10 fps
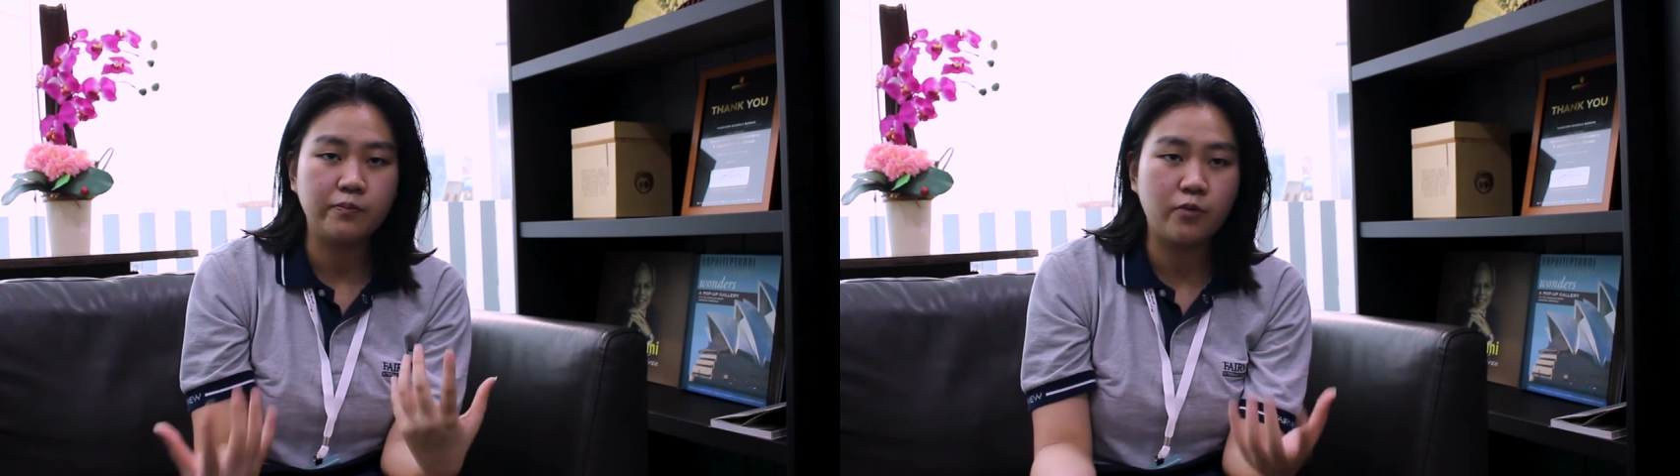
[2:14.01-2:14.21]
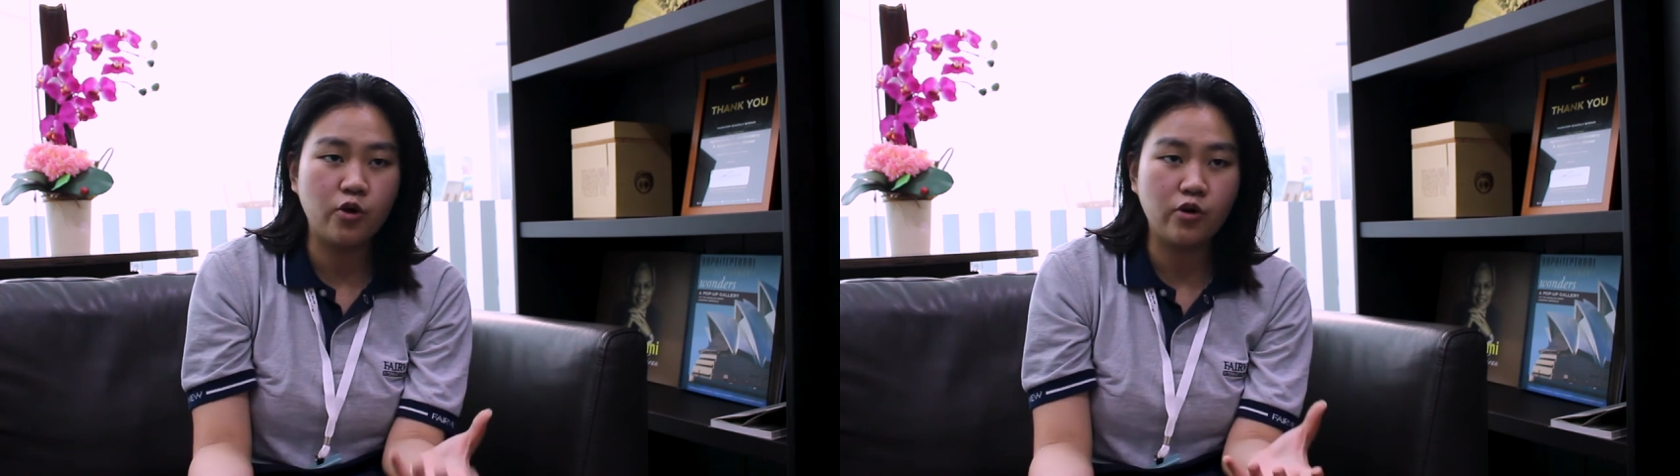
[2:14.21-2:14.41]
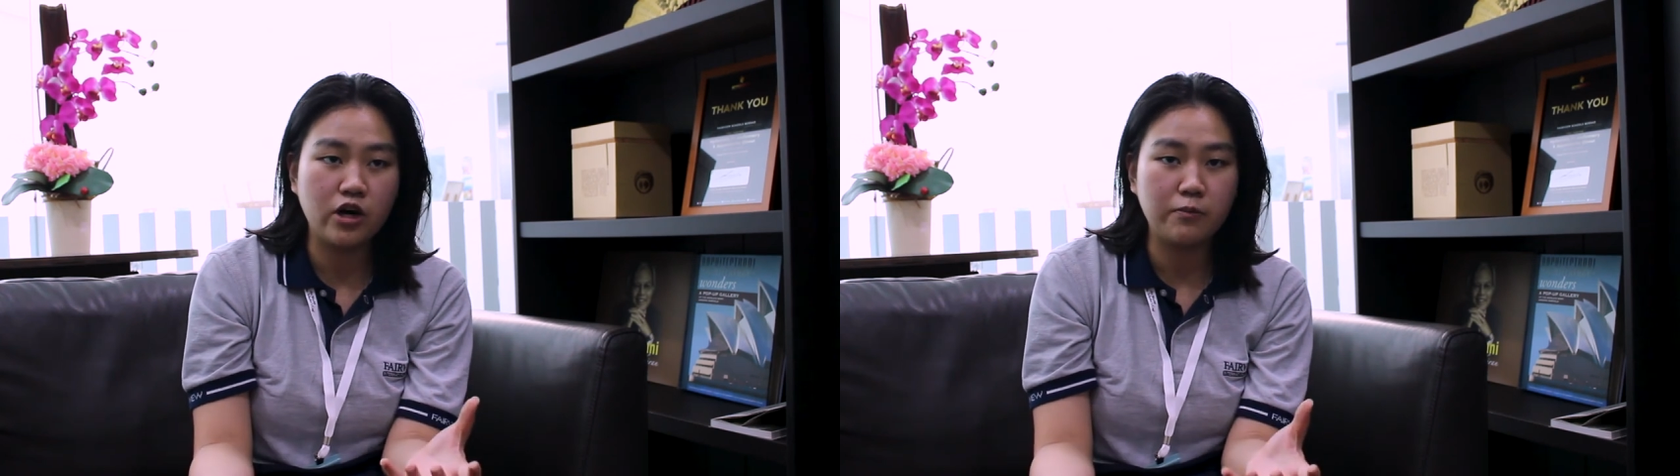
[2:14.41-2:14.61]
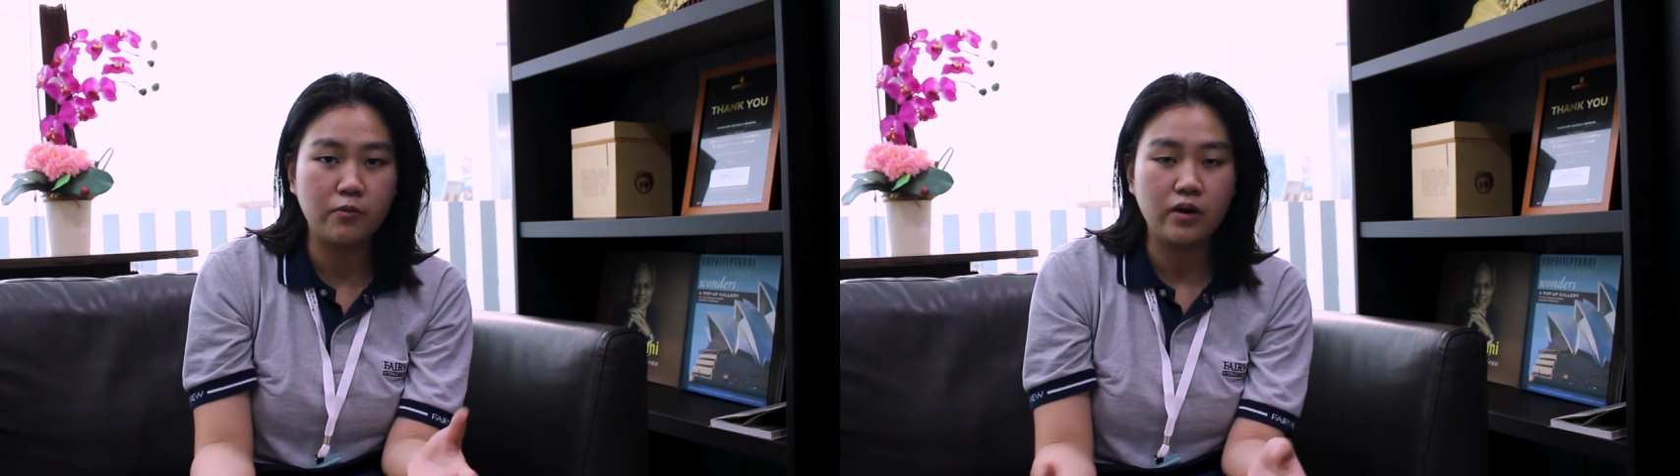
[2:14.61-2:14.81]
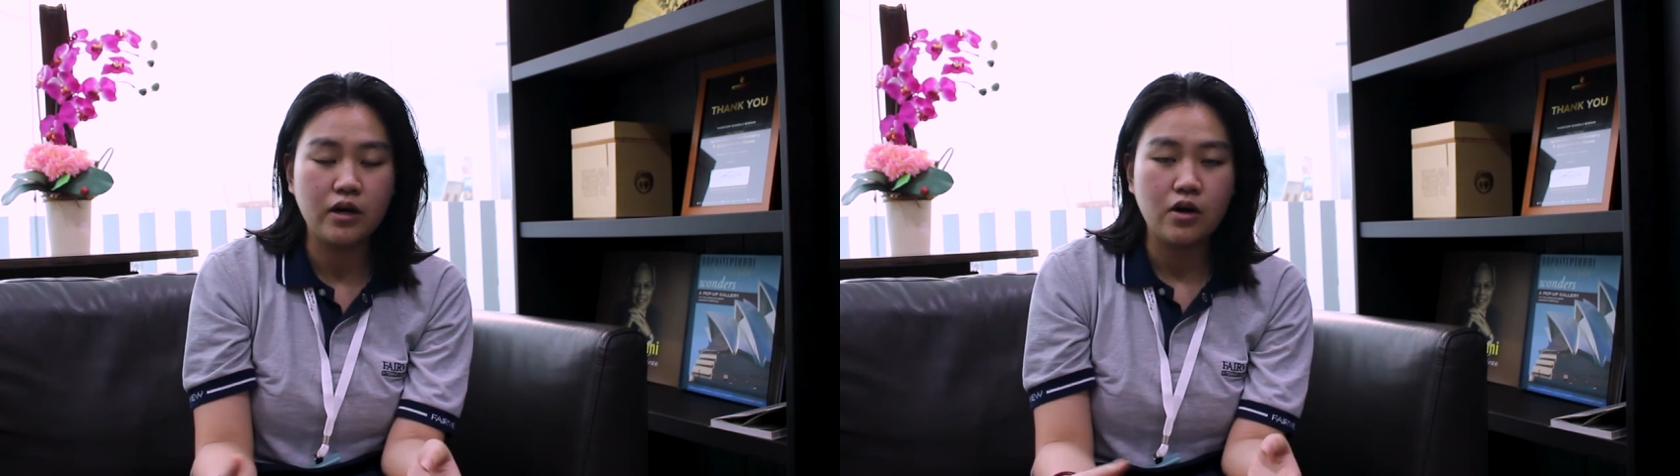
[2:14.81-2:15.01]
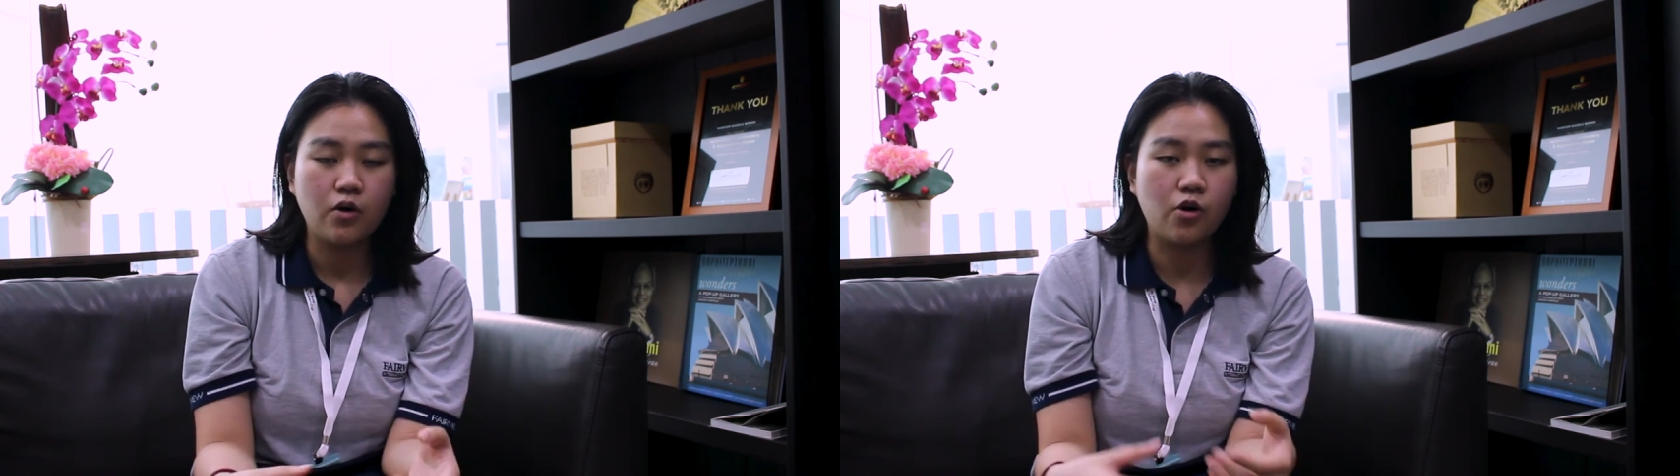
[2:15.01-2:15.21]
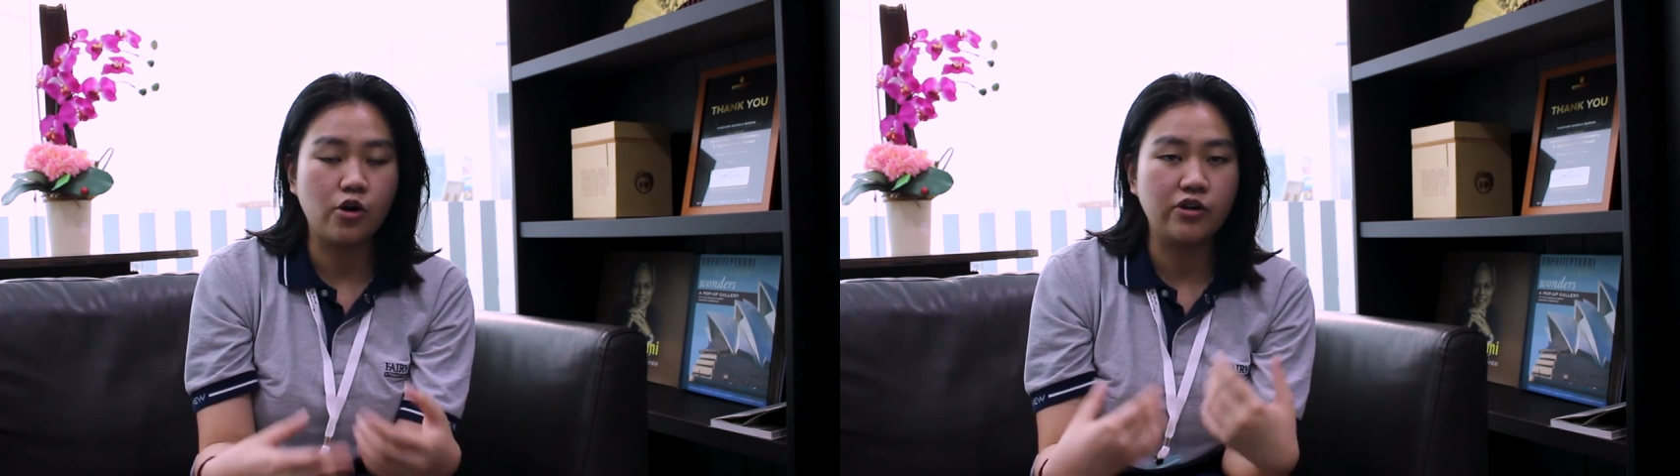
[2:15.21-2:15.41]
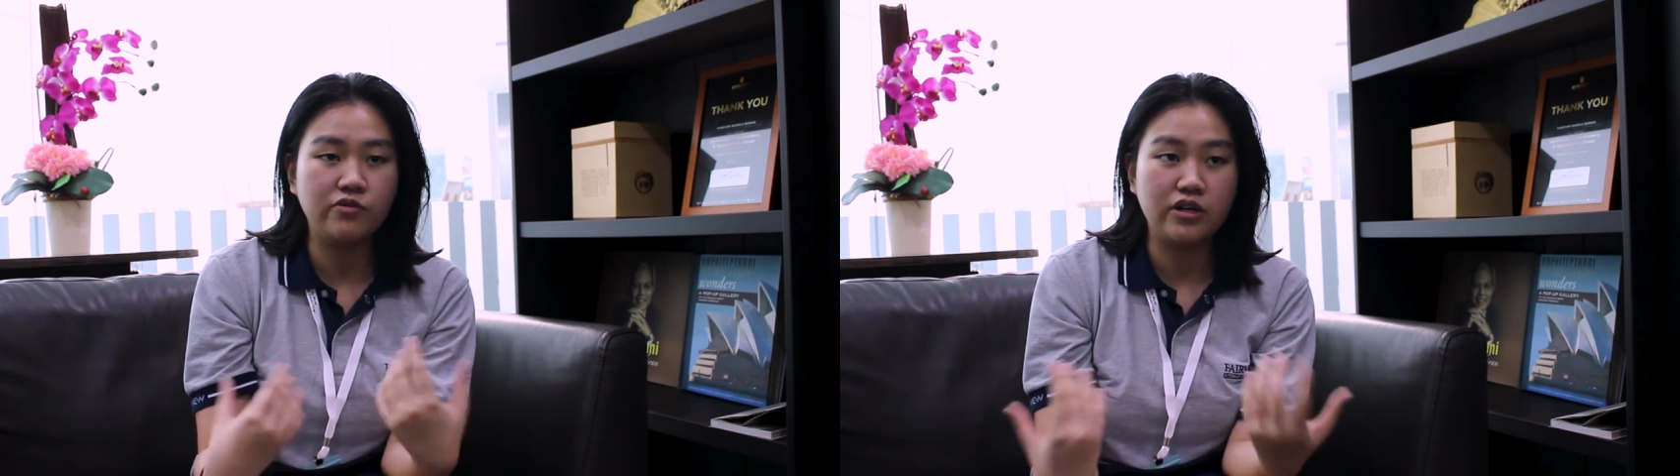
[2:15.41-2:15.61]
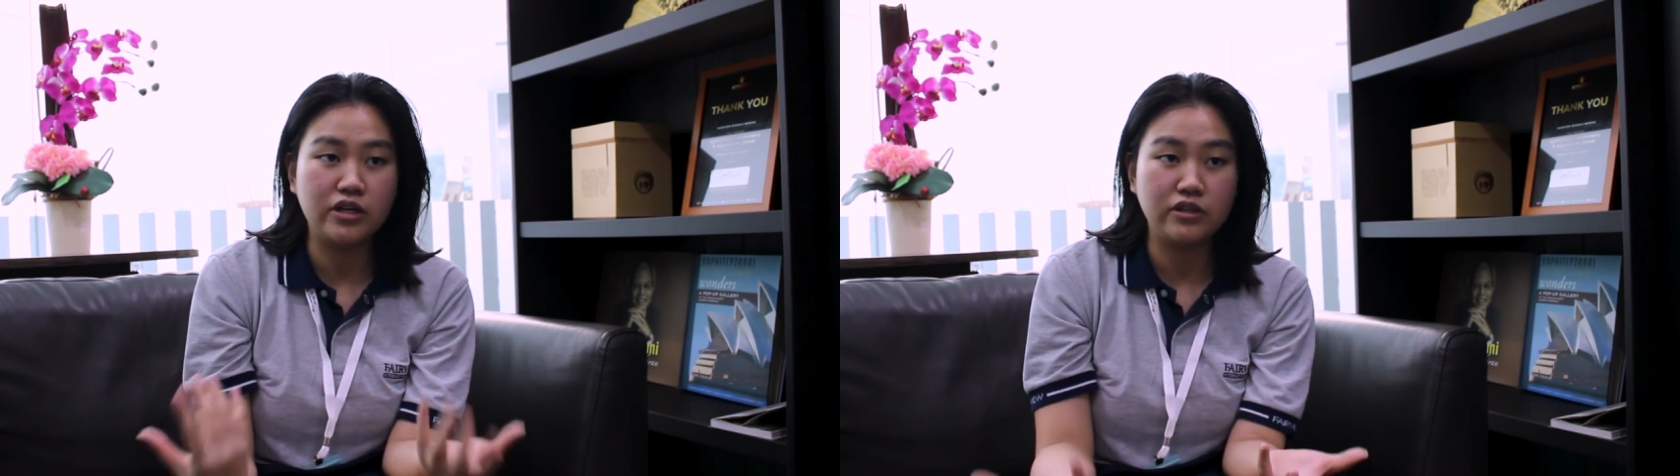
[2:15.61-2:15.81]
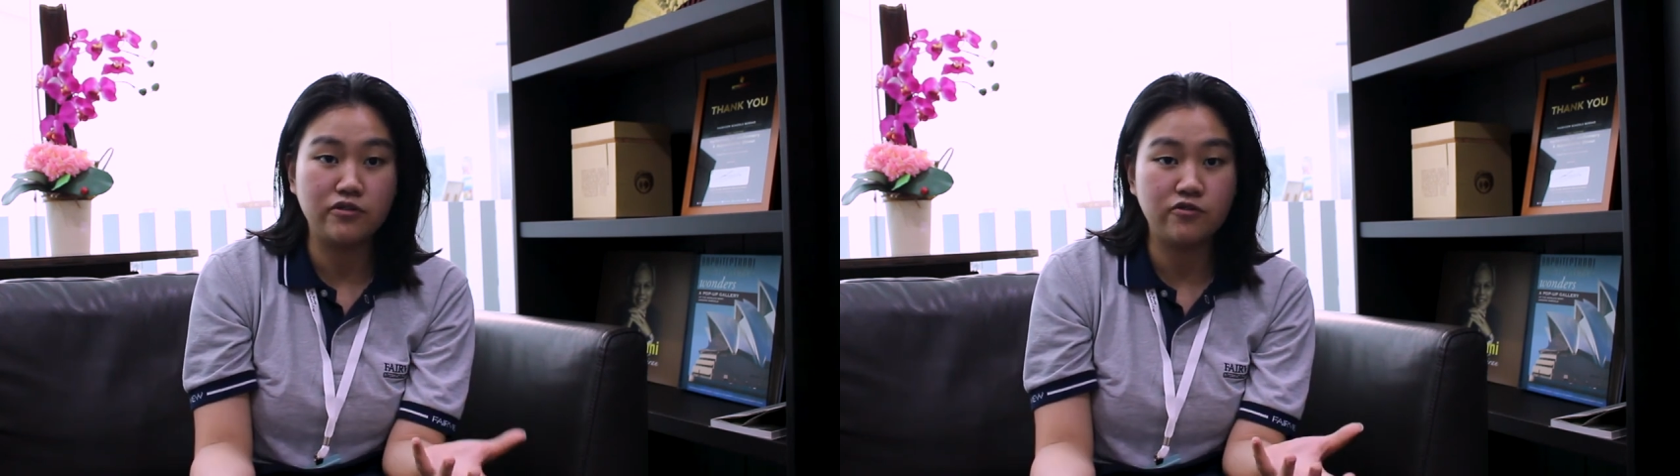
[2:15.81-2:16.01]
poem, or
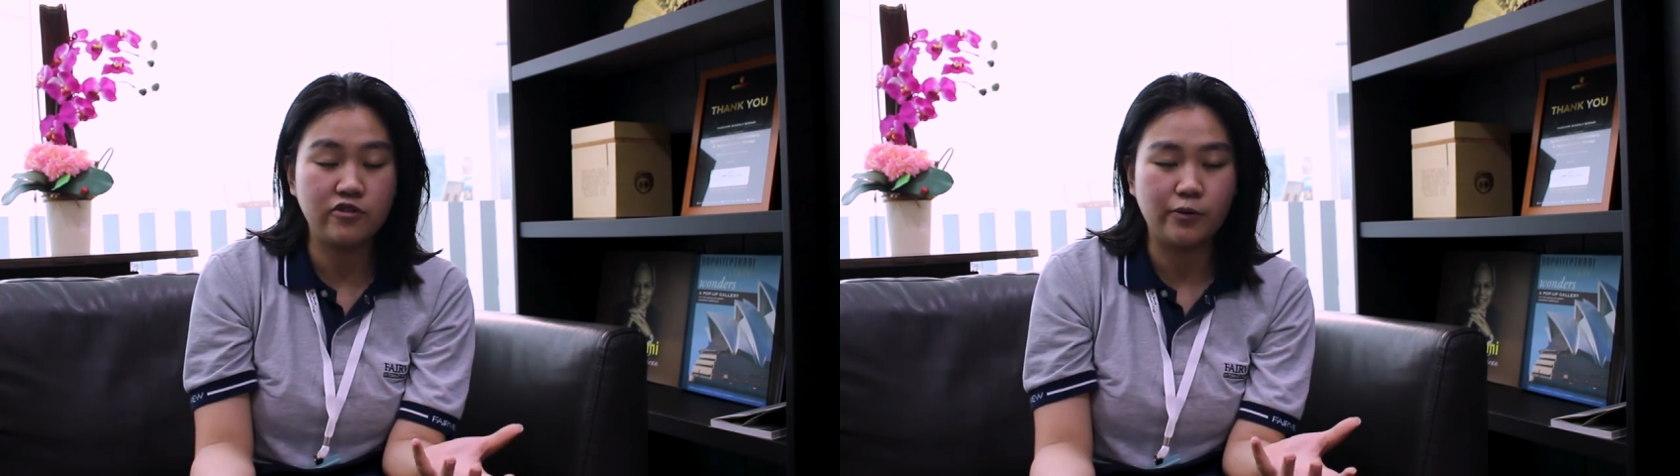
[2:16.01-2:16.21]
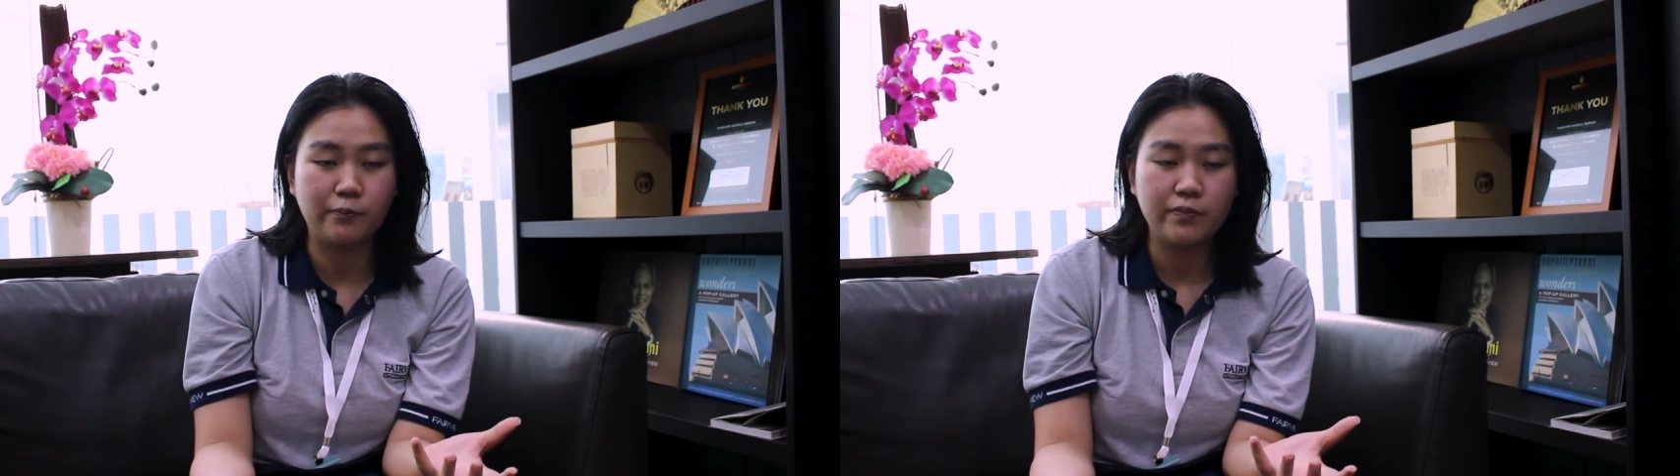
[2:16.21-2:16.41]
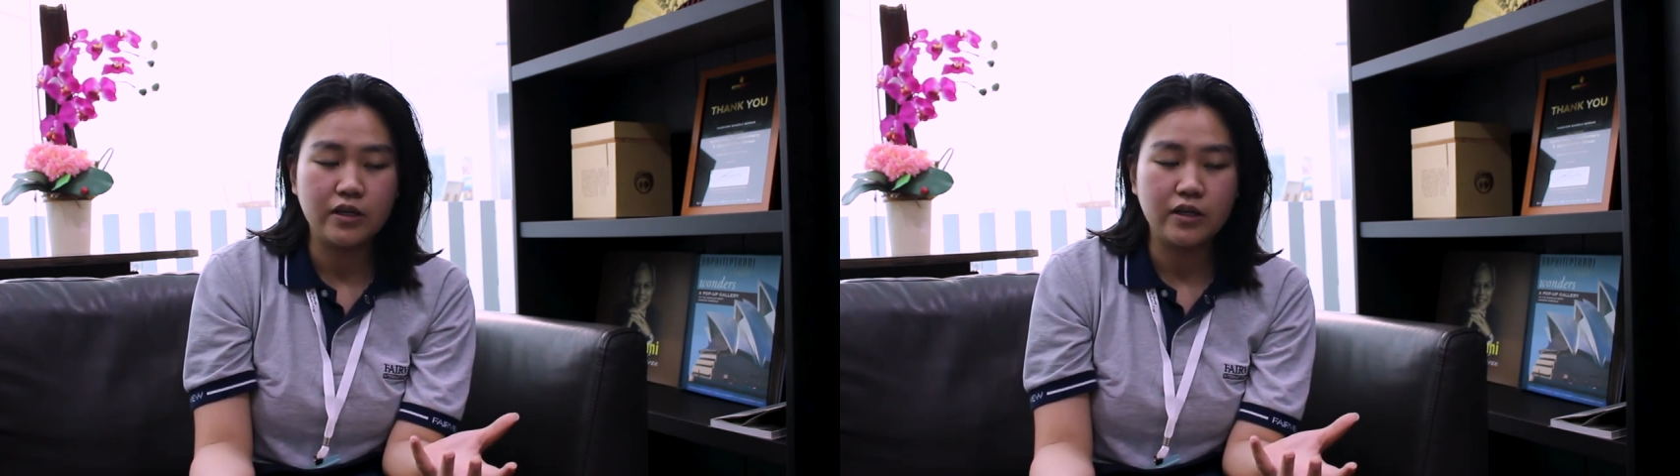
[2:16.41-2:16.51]
even film.